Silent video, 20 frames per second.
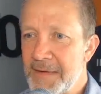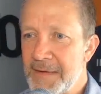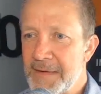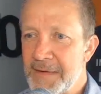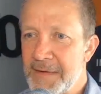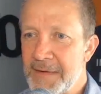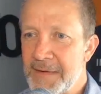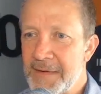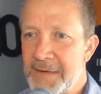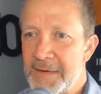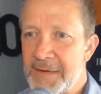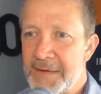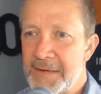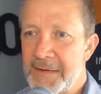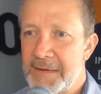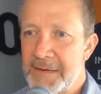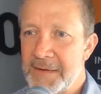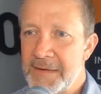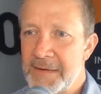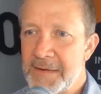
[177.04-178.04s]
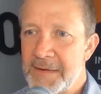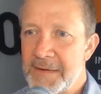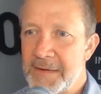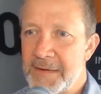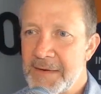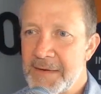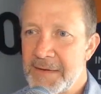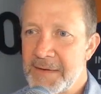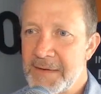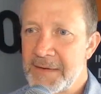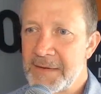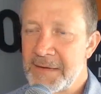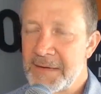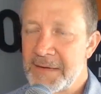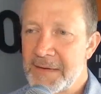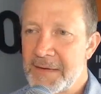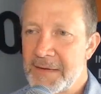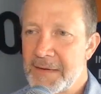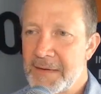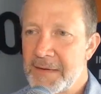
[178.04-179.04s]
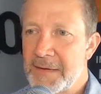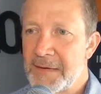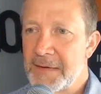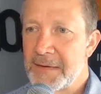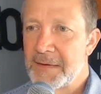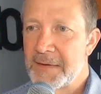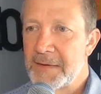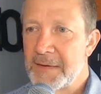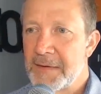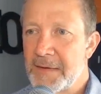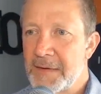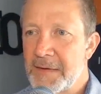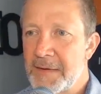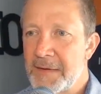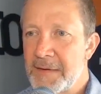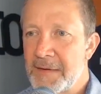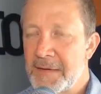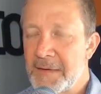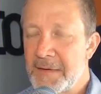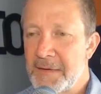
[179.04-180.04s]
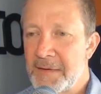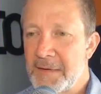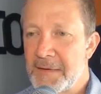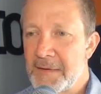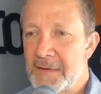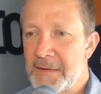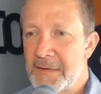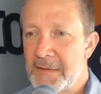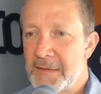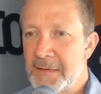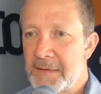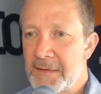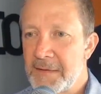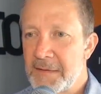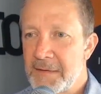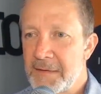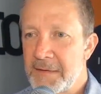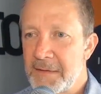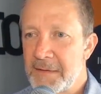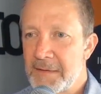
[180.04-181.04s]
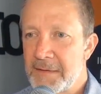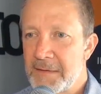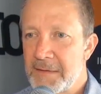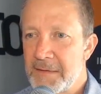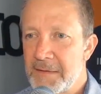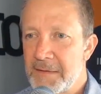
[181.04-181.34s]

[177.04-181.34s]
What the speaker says: (not speaking)